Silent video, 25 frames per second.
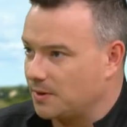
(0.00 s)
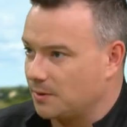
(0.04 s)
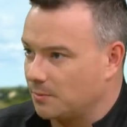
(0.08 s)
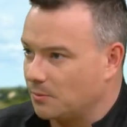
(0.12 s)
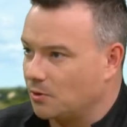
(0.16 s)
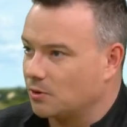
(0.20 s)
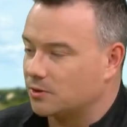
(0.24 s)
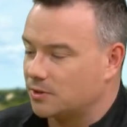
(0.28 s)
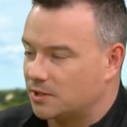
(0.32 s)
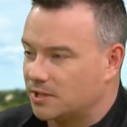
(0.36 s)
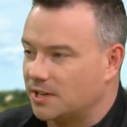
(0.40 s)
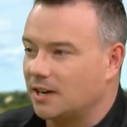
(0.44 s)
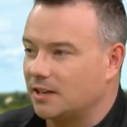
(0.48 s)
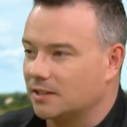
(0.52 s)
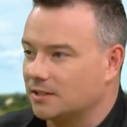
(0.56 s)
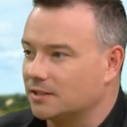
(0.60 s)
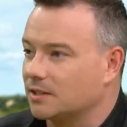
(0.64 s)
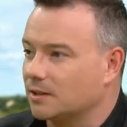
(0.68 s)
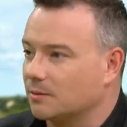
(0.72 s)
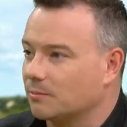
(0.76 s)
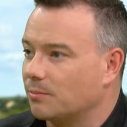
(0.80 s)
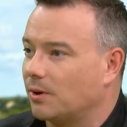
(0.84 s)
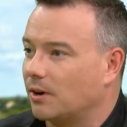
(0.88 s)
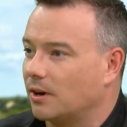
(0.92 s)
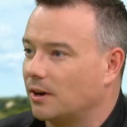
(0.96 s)
been the most
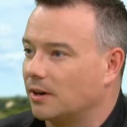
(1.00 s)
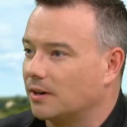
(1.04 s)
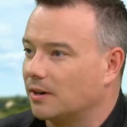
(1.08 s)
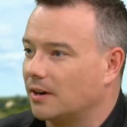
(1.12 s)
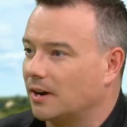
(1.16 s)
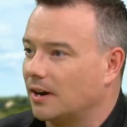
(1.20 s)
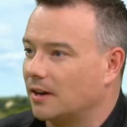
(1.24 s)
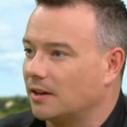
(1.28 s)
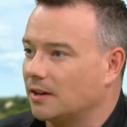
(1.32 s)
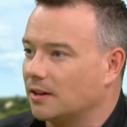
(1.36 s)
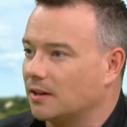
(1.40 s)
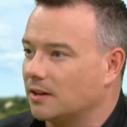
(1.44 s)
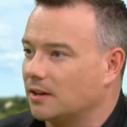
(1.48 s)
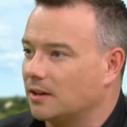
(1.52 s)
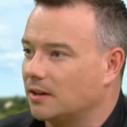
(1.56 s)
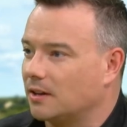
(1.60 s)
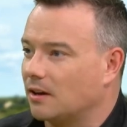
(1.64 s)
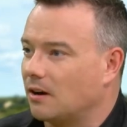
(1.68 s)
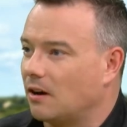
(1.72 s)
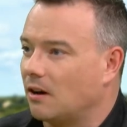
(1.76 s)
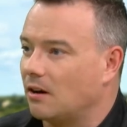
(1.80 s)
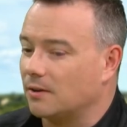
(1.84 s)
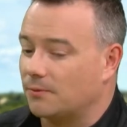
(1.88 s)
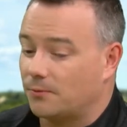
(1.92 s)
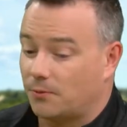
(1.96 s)
challenging part.
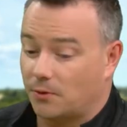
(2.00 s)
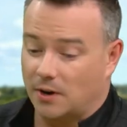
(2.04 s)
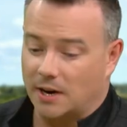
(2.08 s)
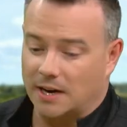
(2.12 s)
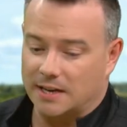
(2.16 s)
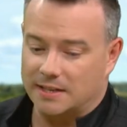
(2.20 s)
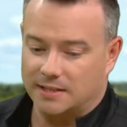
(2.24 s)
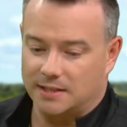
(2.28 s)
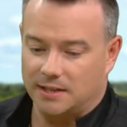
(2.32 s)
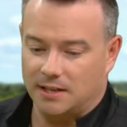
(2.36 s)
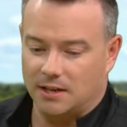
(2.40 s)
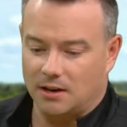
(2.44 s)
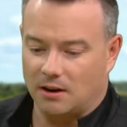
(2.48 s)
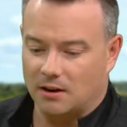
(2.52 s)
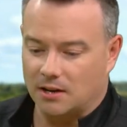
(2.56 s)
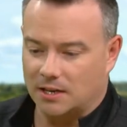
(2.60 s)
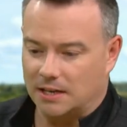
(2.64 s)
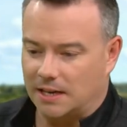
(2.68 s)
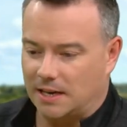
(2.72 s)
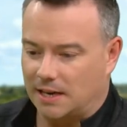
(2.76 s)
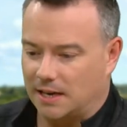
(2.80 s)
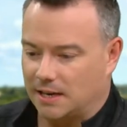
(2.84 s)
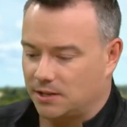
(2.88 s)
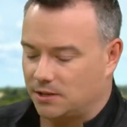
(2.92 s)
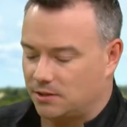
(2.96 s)
For us, the
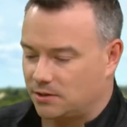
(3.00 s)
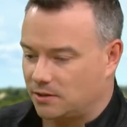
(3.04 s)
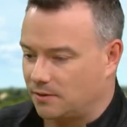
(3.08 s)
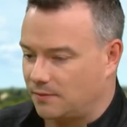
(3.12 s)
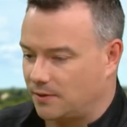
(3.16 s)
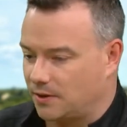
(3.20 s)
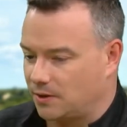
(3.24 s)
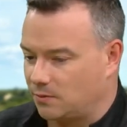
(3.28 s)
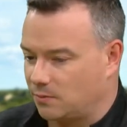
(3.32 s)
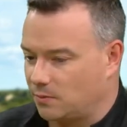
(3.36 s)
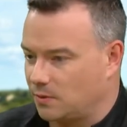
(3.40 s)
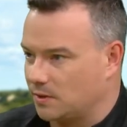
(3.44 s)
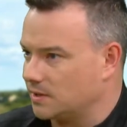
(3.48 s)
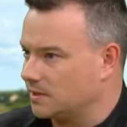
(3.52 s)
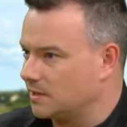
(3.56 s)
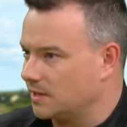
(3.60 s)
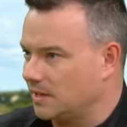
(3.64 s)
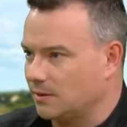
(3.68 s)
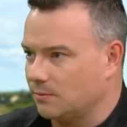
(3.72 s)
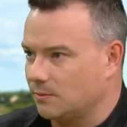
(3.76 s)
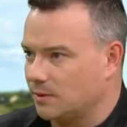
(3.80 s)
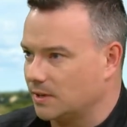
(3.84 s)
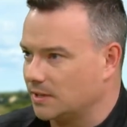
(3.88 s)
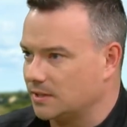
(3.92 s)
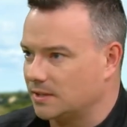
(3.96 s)
online service was
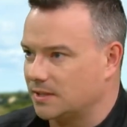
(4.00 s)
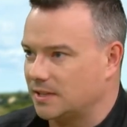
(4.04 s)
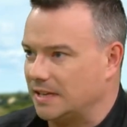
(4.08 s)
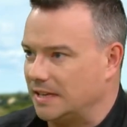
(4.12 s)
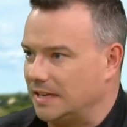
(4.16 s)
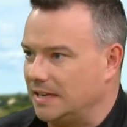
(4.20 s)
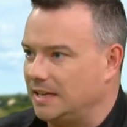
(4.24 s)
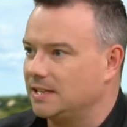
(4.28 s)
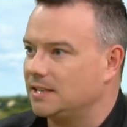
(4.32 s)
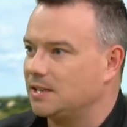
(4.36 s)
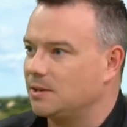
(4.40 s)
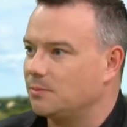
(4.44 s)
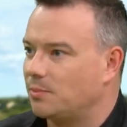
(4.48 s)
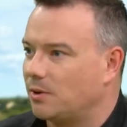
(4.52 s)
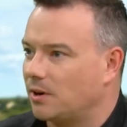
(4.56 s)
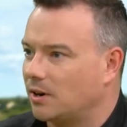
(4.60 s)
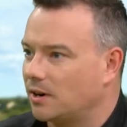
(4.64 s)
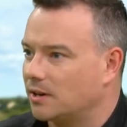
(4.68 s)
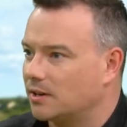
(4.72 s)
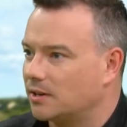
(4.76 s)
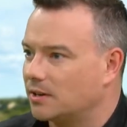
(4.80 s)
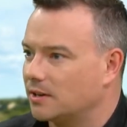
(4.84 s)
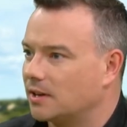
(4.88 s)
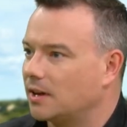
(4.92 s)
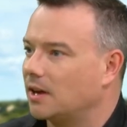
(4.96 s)
the easy
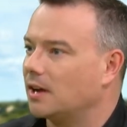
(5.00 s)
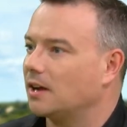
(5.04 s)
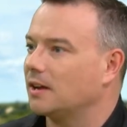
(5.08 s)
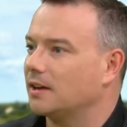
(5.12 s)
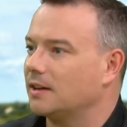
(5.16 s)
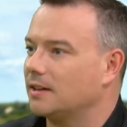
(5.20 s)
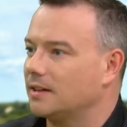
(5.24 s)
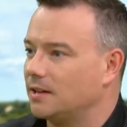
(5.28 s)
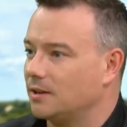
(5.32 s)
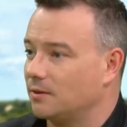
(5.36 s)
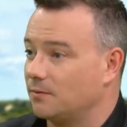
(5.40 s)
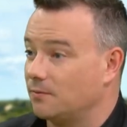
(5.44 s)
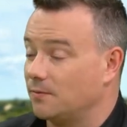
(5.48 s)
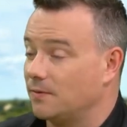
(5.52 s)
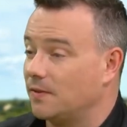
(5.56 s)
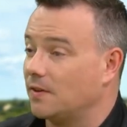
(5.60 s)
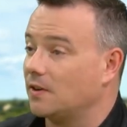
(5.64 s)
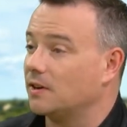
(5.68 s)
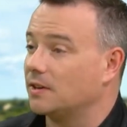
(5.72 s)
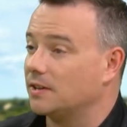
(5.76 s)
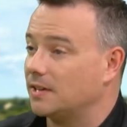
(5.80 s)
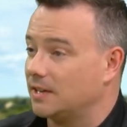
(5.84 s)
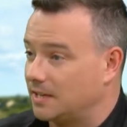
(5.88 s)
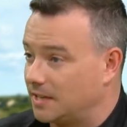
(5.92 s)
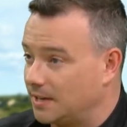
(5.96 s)
part.
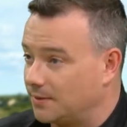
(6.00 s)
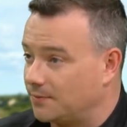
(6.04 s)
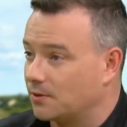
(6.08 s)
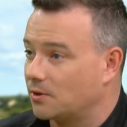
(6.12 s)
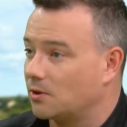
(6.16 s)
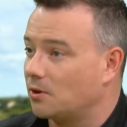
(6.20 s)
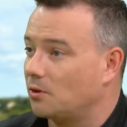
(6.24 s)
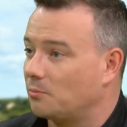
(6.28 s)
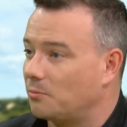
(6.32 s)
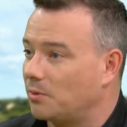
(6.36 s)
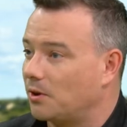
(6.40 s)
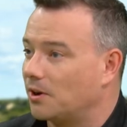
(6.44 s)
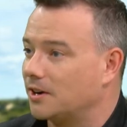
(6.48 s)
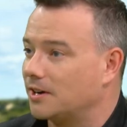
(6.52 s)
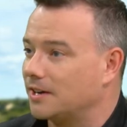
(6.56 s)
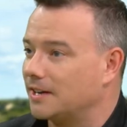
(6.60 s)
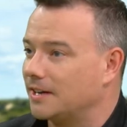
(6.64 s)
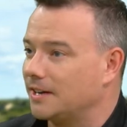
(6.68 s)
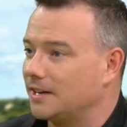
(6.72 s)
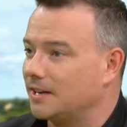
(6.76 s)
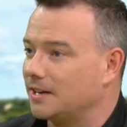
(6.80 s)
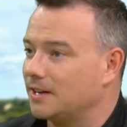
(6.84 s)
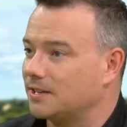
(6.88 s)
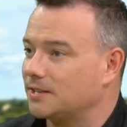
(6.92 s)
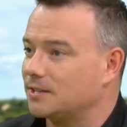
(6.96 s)
The difficult part
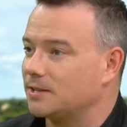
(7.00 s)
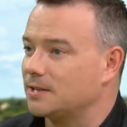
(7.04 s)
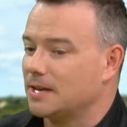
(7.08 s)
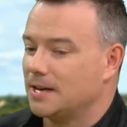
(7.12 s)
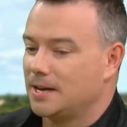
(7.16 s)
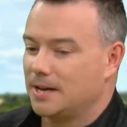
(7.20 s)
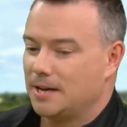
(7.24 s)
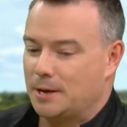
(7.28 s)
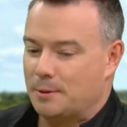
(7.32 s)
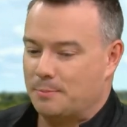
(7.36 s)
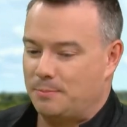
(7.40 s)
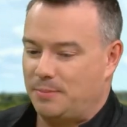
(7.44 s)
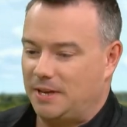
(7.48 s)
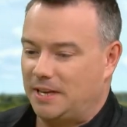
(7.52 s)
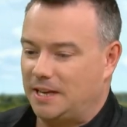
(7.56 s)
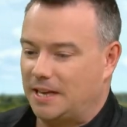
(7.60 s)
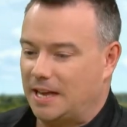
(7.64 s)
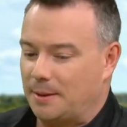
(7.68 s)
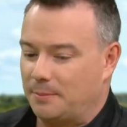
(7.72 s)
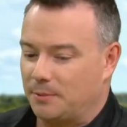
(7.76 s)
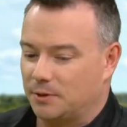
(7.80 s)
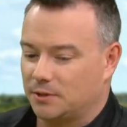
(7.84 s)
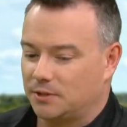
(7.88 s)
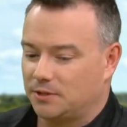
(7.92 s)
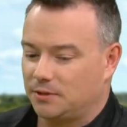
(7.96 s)
is being
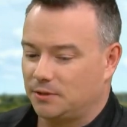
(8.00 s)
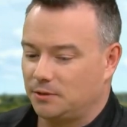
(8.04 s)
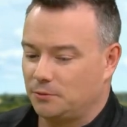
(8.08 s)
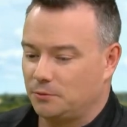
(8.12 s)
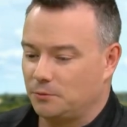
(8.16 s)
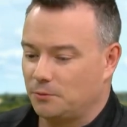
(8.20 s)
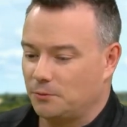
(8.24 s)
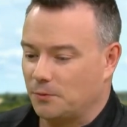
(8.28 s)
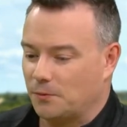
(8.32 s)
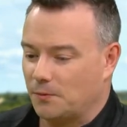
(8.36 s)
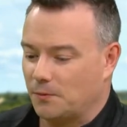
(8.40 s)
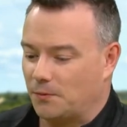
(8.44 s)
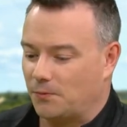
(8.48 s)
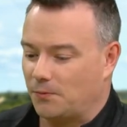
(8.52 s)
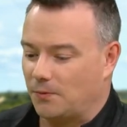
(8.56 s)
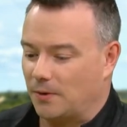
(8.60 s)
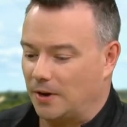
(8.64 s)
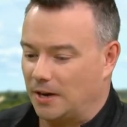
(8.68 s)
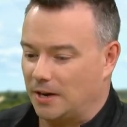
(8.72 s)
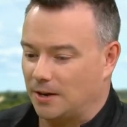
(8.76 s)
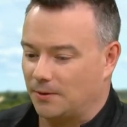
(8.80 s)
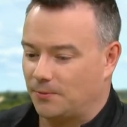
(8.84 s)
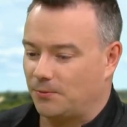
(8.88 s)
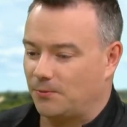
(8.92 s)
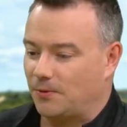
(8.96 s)
able to
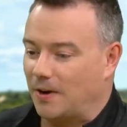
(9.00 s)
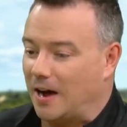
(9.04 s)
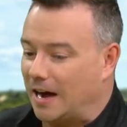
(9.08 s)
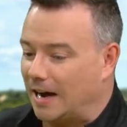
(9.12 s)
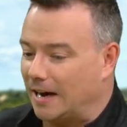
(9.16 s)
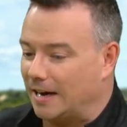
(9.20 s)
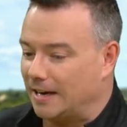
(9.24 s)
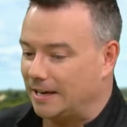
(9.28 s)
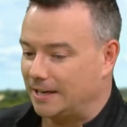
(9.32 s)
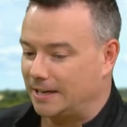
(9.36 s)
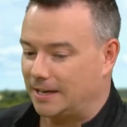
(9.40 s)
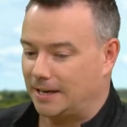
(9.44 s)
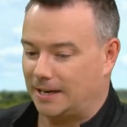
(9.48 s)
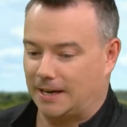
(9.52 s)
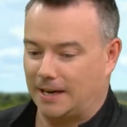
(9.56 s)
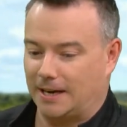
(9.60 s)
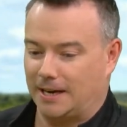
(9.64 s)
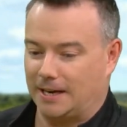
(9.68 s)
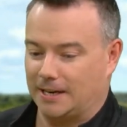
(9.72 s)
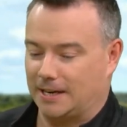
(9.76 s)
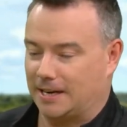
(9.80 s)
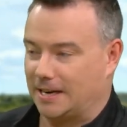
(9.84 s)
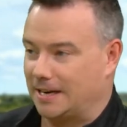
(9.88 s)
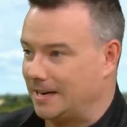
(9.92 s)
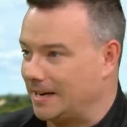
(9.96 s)
find
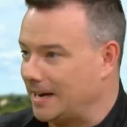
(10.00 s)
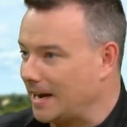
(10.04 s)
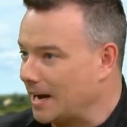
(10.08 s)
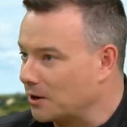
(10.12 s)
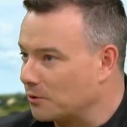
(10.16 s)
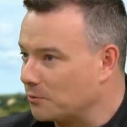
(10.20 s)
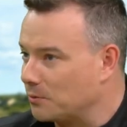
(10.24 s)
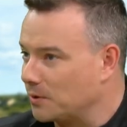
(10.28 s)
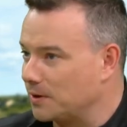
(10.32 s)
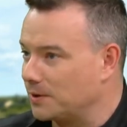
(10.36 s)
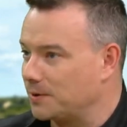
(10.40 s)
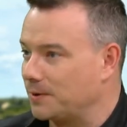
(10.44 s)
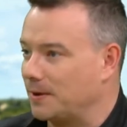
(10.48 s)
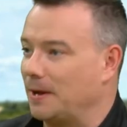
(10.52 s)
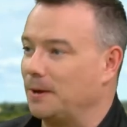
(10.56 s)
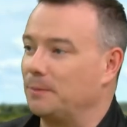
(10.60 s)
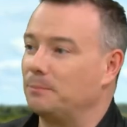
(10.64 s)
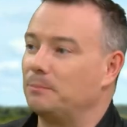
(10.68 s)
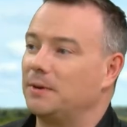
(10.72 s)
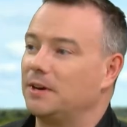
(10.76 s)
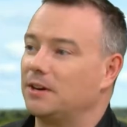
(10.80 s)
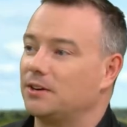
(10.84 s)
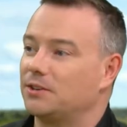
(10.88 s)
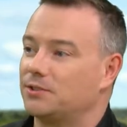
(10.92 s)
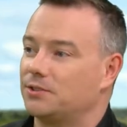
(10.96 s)
and connect with
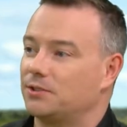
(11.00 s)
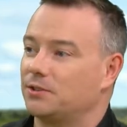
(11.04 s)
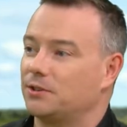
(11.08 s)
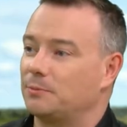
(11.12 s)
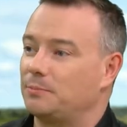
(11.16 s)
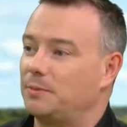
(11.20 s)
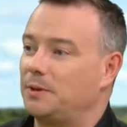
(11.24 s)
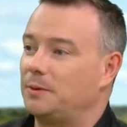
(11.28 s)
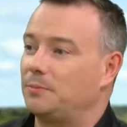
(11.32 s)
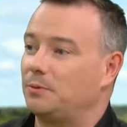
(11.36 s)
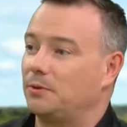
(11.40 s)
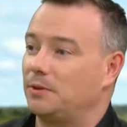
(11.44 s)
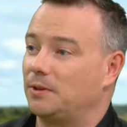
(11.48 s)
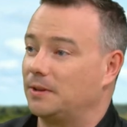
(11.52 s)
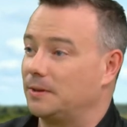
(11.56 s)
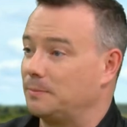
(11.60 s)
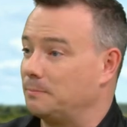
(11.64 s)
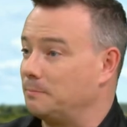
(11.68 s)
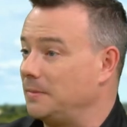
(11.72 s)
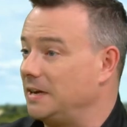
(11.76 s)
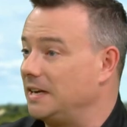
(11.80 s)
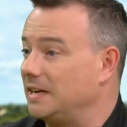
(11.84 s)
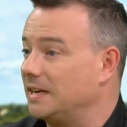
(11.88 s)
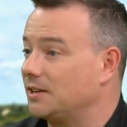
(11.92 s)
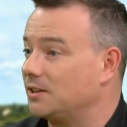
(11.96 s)
and minister to people
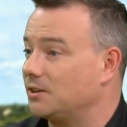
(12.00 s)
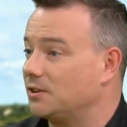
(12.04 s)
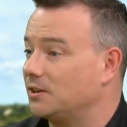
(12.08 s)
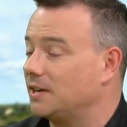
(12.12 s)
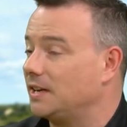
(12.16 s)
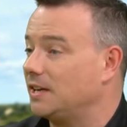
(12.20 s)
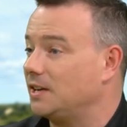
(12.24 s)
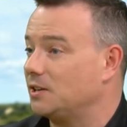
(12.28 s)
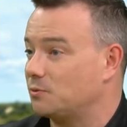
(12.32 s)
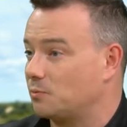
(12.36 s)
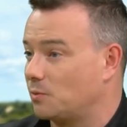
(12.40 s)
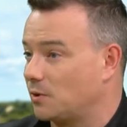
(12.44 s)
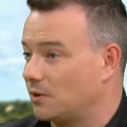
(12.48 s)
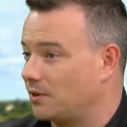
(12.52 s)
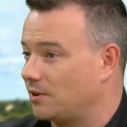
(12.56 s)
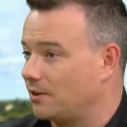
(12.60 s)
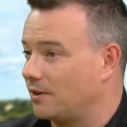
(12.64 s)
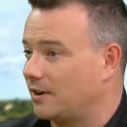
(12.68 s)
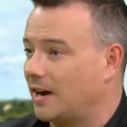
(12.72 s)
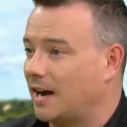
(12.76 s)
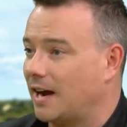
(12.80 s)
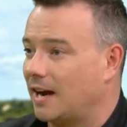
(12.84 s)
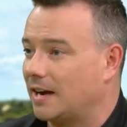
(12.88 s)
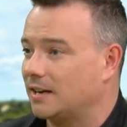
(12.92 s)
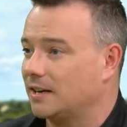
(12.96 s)
and meeting their needs where
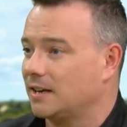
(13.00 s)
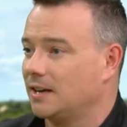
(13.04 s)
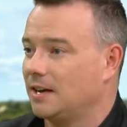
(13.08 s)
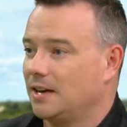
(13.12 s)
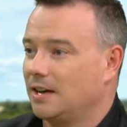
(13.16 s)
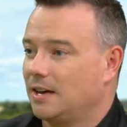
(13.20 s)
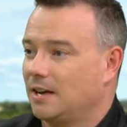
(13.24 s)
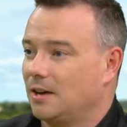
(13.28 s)
they're at